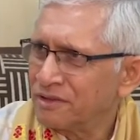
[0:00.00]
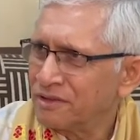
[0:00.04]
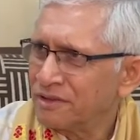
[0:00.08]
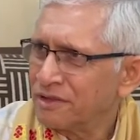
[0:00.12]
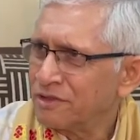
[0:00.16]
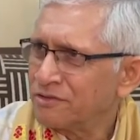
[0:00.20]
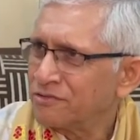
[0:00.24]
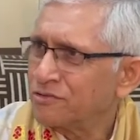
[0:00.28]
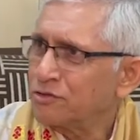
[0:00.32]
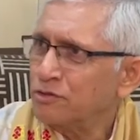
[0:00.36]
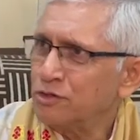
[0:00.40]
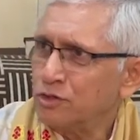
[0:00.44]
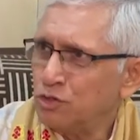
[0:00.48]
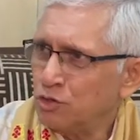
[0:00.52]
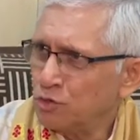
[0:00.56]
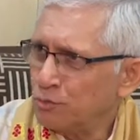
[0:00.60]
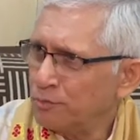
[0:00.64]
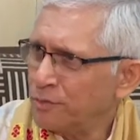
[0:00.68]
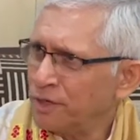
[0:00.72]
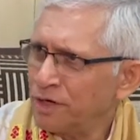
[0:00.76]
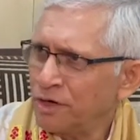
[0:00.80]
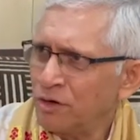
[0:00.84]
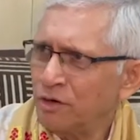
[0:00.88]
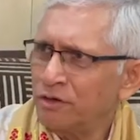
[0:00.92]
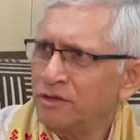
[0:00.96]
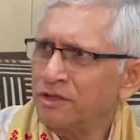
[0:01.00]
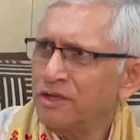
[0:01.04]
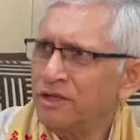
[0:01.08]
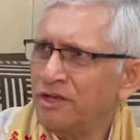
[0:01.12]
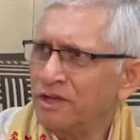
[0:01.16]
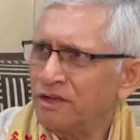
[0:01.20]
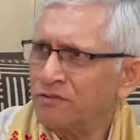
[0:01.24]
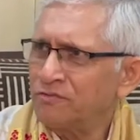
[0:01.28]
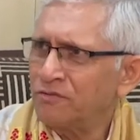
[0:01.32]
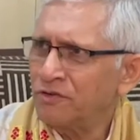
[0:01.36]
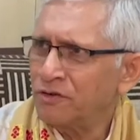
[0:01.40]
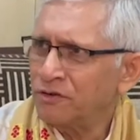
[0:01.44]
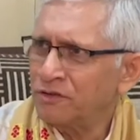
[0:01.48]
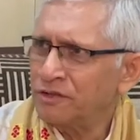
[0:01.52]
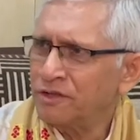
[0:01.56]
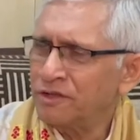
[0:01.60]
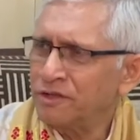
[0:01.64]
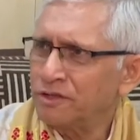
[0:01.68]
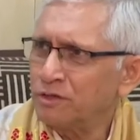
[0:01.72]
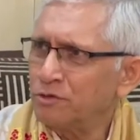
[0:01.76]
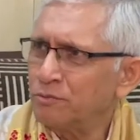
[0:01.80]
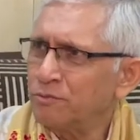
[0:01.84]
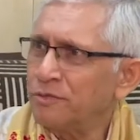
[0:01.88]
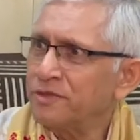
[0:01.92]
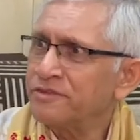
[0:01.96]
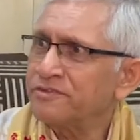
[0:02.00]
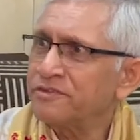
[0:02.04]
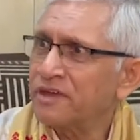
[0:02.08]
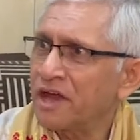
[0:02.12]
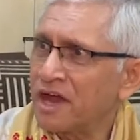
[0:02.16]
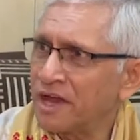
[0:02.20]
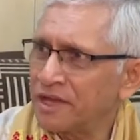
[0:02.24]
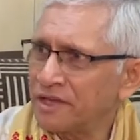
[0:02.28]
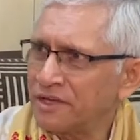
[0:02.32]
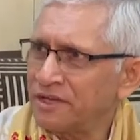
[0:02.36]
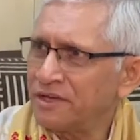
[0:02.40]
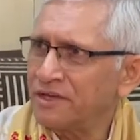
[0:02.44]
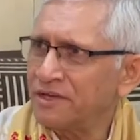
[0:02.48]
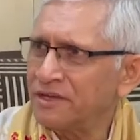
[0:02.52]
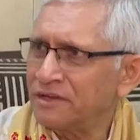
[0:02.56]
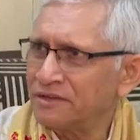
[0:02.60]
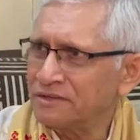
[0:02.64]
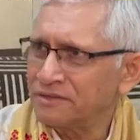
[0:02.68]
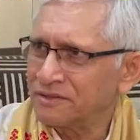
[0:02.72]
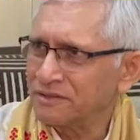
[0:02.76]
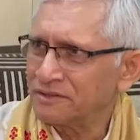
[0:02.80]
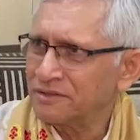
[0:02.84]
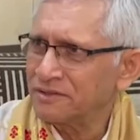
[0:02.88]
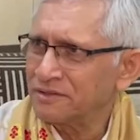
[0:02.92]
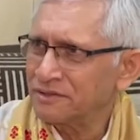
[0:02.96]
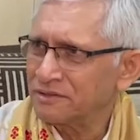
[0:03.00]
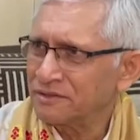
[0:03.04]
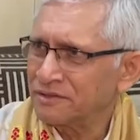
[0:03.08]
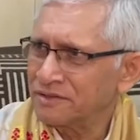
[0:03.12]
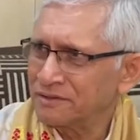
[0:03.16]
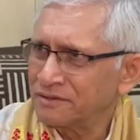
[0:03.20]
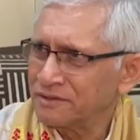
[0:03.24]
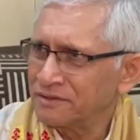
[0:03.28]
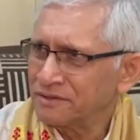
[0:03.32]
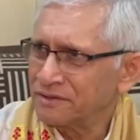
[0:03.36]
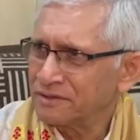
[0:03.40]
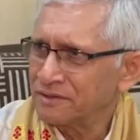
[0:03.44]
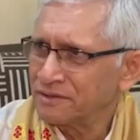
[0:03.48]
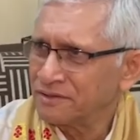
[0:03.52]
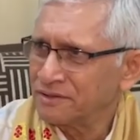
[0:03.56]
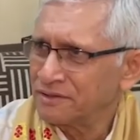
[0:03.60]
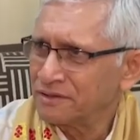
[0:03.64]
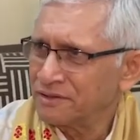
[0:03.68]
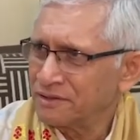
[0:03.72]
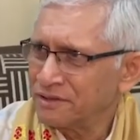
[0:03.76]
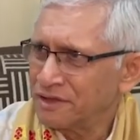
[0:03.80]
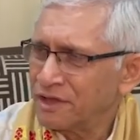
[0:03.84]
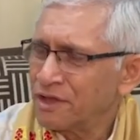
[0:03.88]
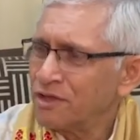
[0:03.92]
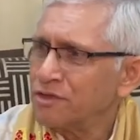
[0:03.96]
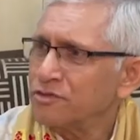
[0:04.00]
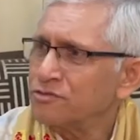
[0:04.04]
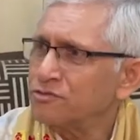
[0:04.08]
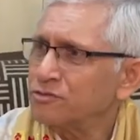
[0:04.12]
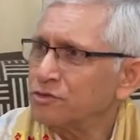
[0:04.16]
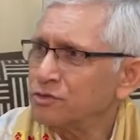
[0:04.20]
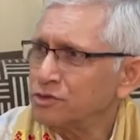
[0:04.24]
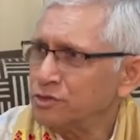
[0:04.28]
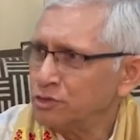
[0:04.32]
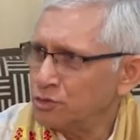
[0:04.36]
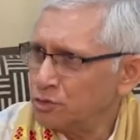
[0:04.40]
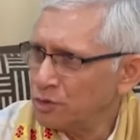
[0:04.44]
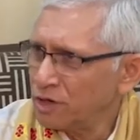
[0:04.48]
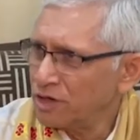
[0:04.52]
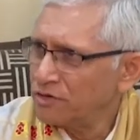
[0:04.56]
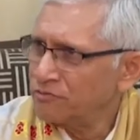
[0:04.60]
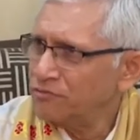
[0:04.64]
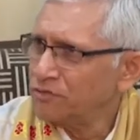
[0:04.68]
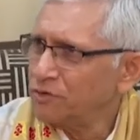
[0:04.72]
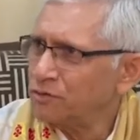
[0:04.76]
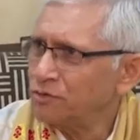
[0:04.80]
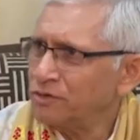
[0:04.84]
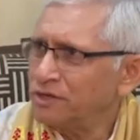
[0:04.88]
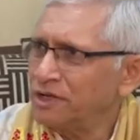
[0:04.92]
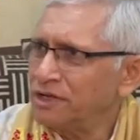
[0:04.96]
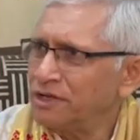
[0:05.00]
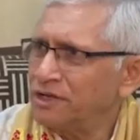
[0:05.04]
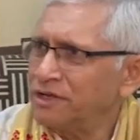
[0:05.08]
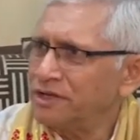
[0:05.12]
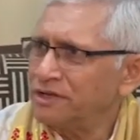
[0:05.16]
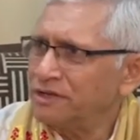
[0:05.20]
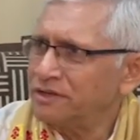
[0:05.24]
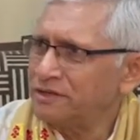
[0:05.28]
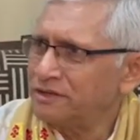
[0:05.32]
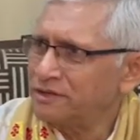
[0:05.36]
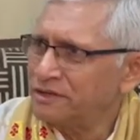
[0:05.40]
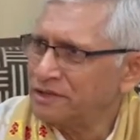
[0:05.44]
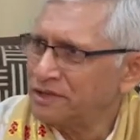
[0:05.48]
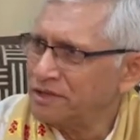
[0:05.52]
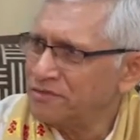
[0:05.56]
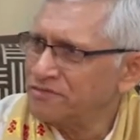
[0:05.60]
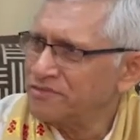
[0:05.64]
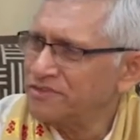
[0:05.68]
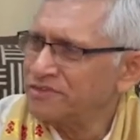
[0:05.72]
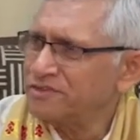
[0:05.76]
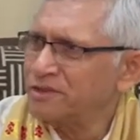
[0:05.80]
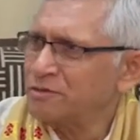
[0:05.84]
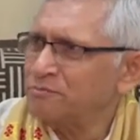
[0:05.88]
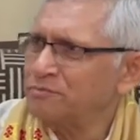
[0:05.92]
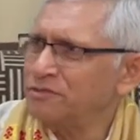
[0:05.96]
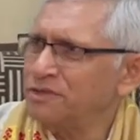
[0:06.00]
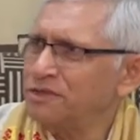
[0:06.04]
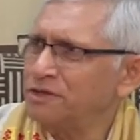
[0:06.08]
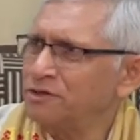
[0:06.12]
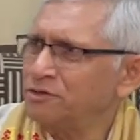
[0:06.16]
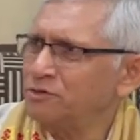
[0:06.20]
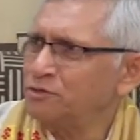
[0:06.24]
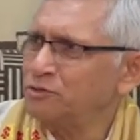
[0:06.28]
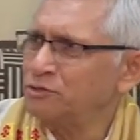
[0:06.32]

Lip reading: So you may not care for the humans, I care. So you have to really give something to